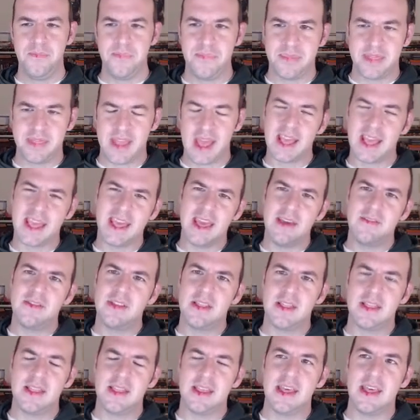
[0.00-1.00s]
that
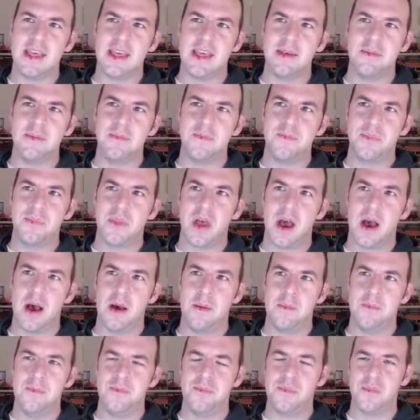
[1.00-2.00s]
given the
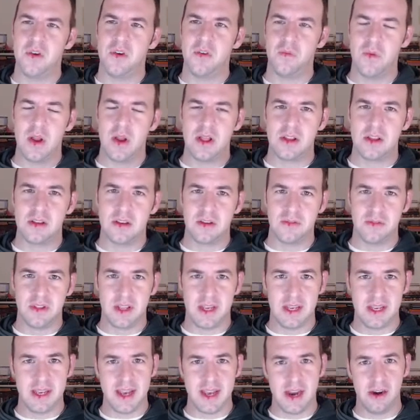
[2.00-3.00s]

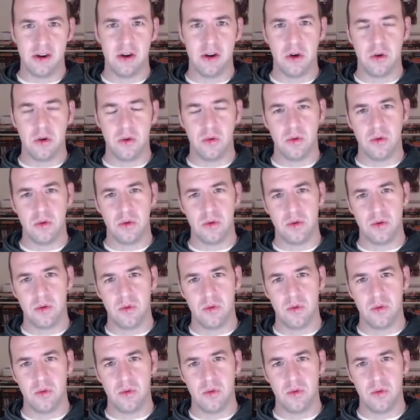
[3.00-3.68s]
relatively narrow